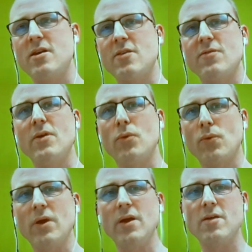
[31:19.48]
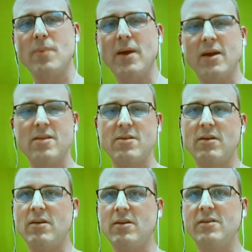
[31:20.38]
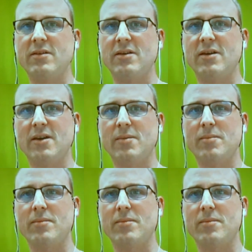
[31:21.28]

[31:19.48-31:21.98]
v3 is back in stock. Um,